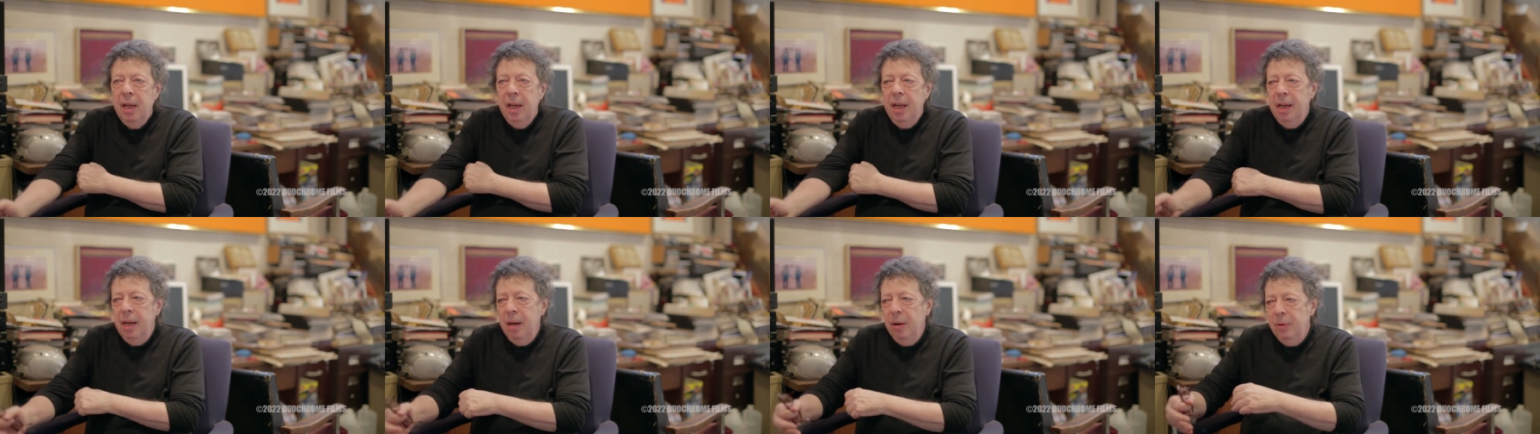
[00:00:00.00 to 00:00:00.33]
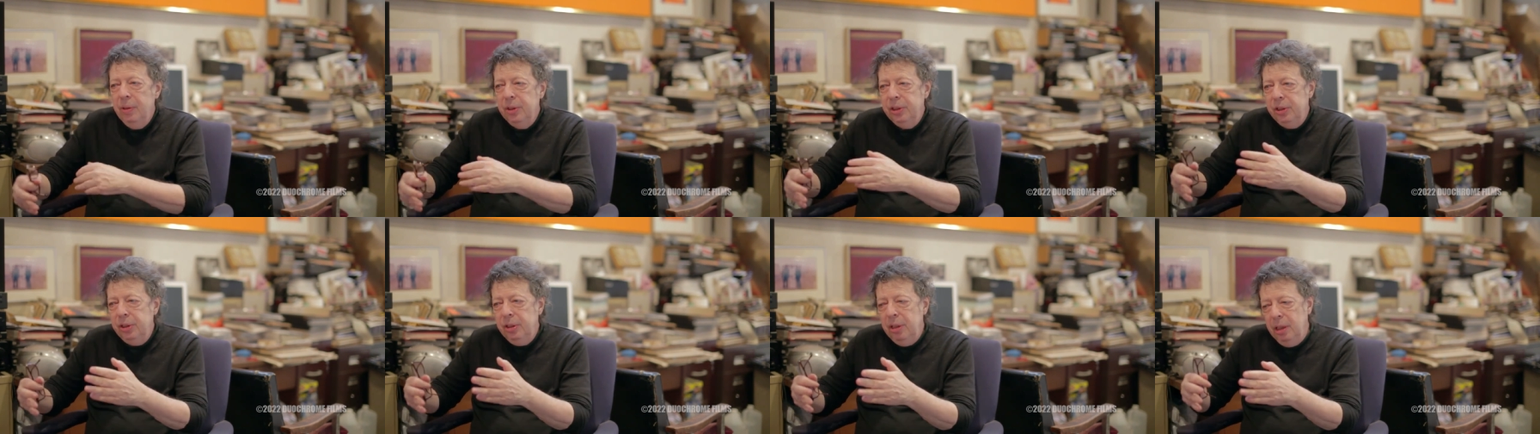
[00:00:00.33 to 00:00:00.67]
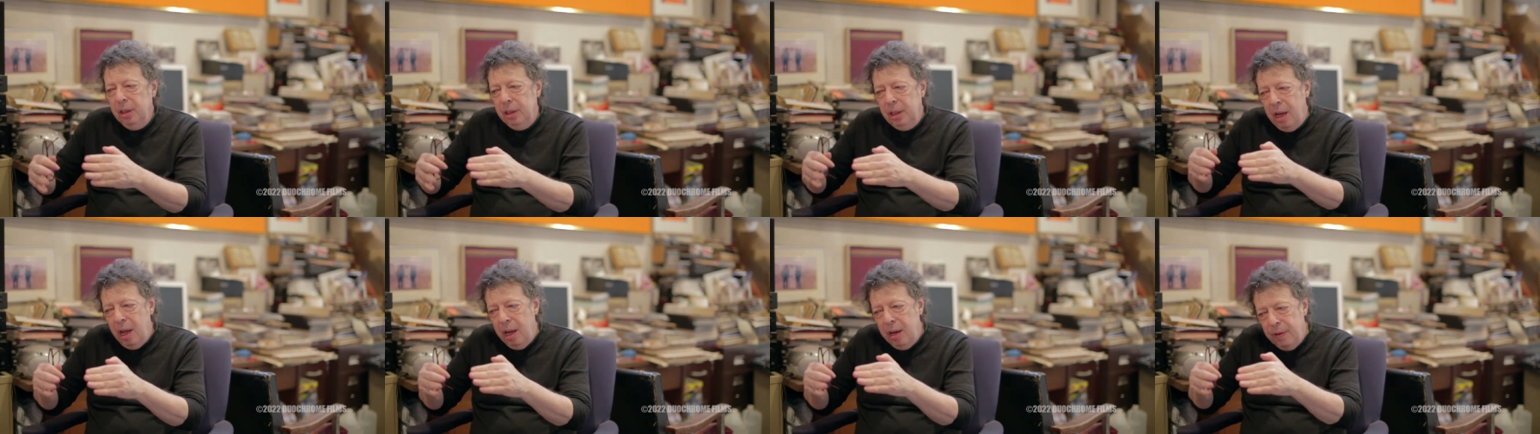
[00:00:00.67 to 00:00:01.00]
And I was
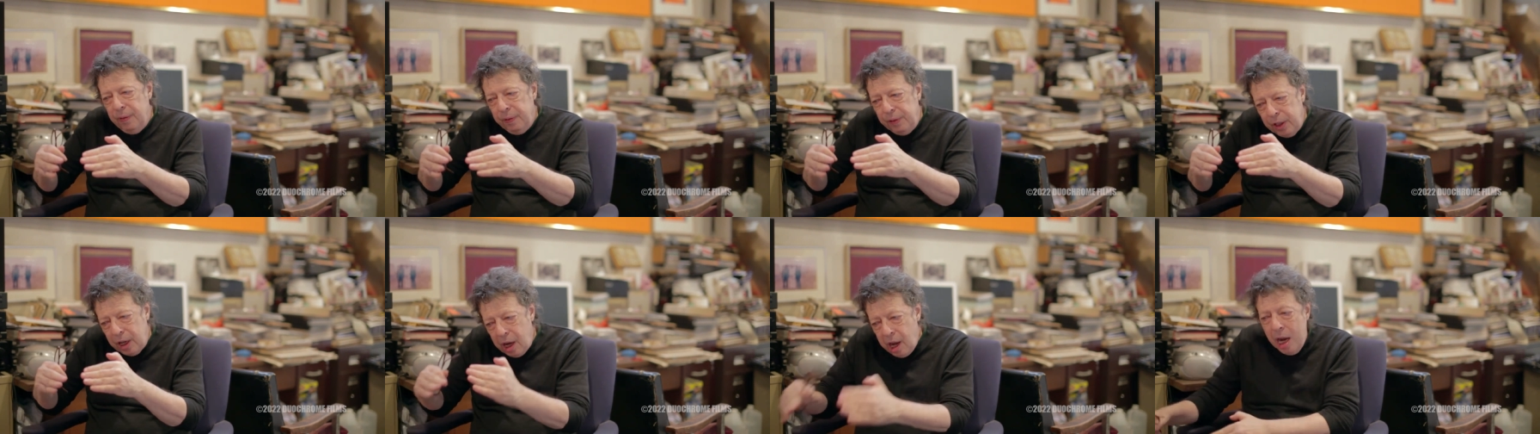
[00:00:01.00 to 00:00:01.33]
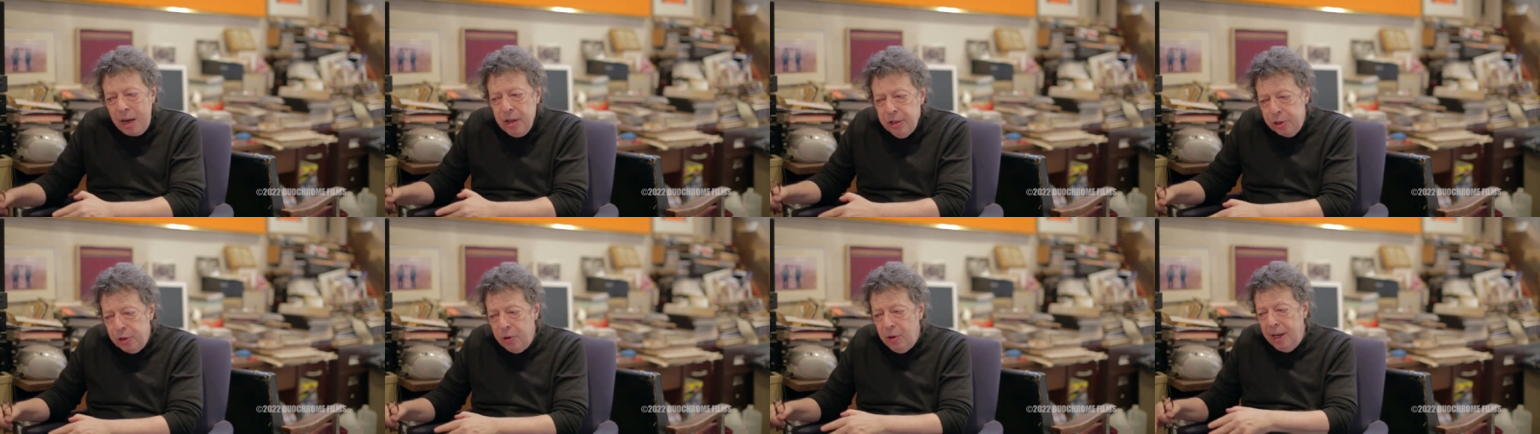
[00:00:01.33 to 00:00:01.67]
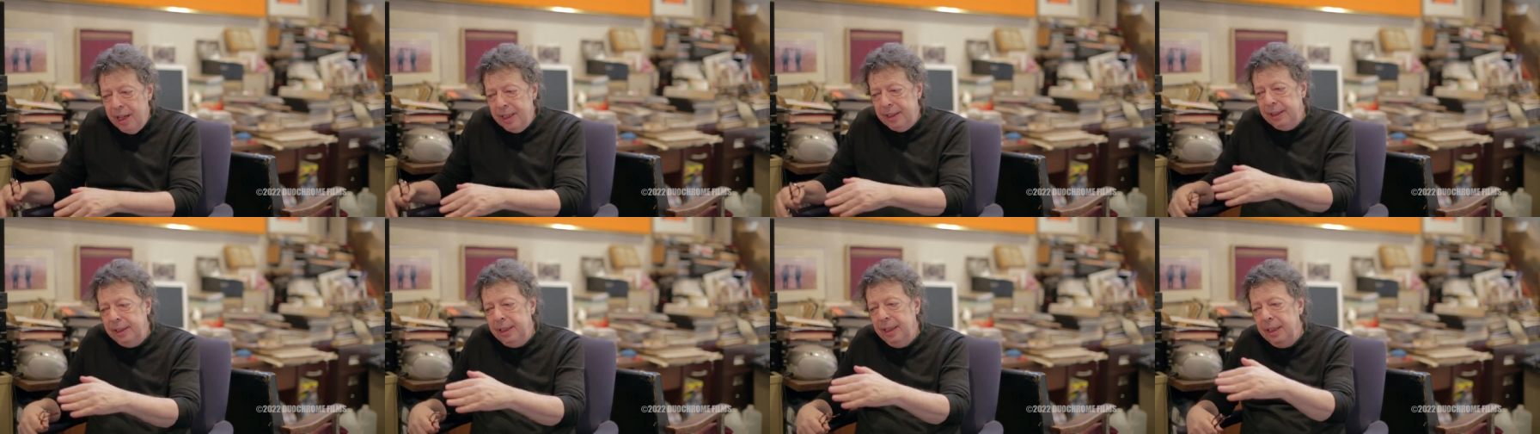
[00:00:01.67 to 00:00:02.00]
kind of
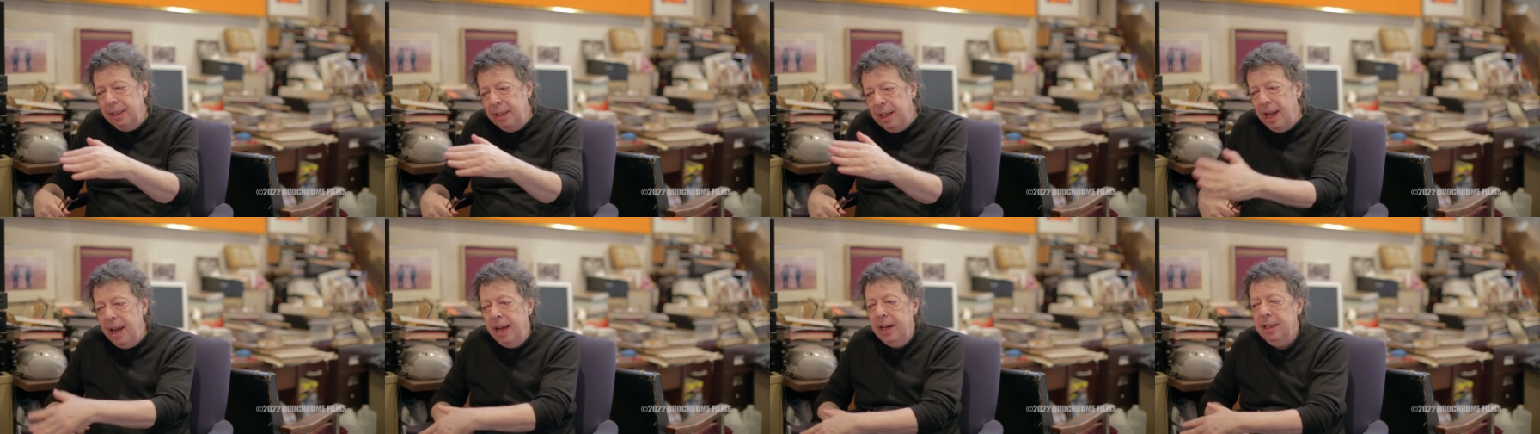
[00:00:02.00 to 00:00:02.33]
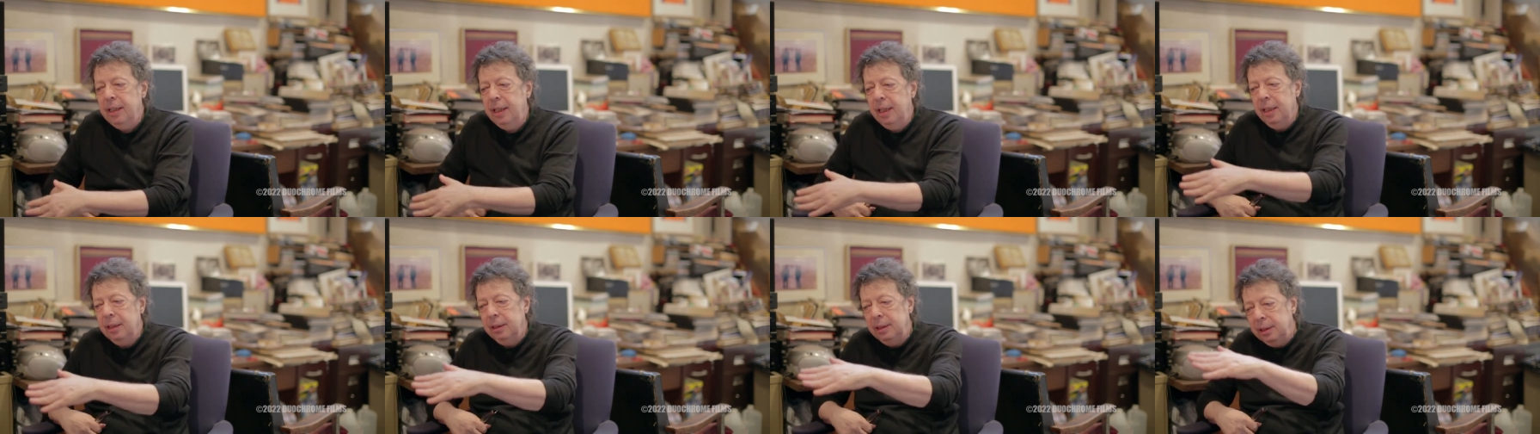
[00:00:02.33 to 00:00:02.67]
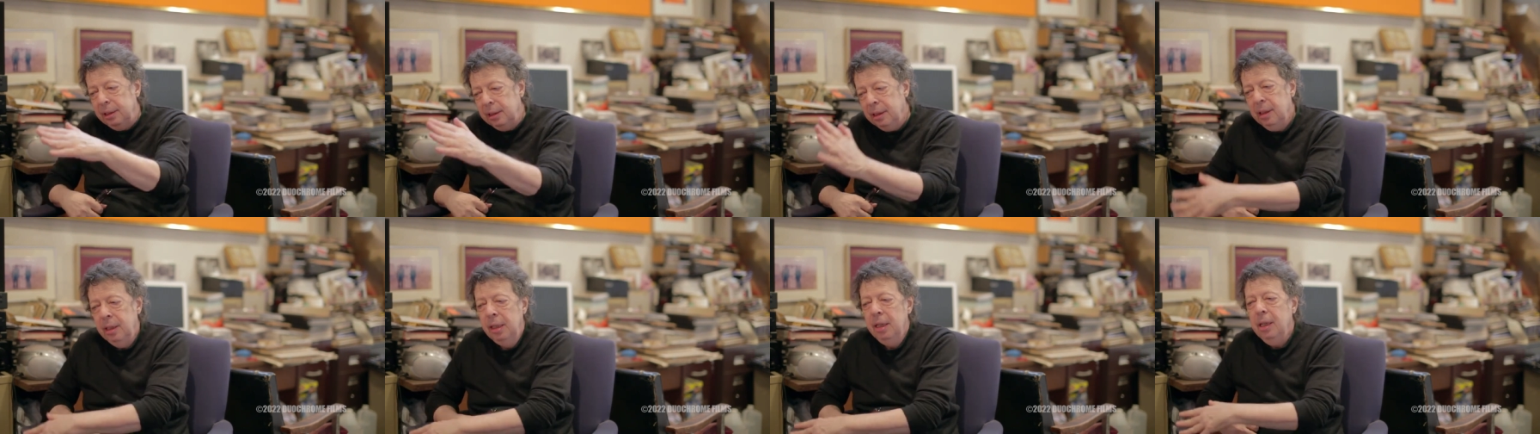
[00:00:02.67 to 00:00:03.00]
contrasting that
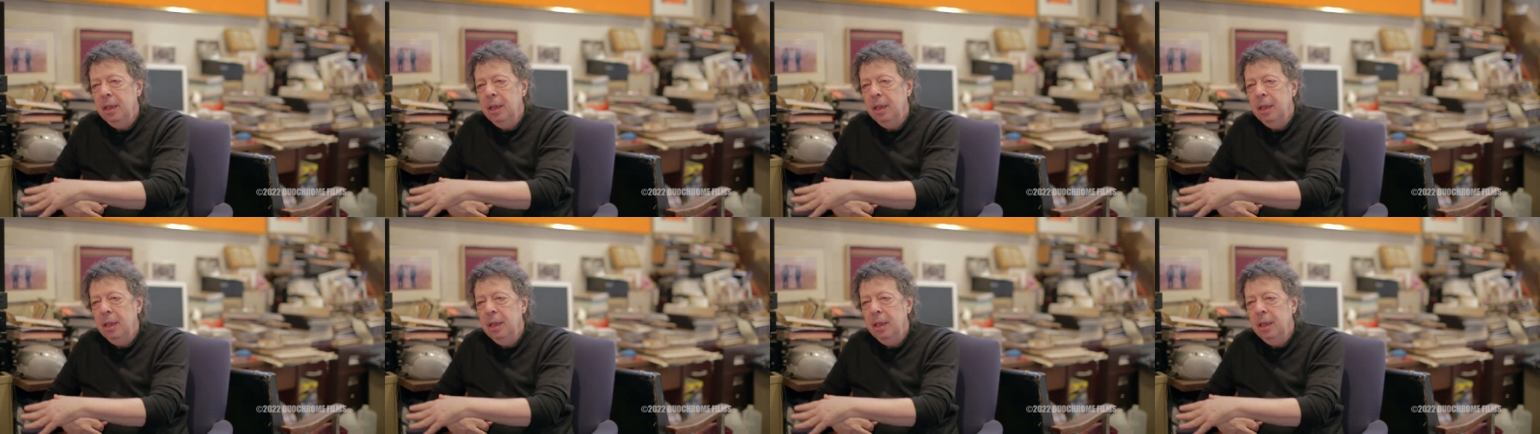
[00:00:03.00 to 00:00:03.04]
against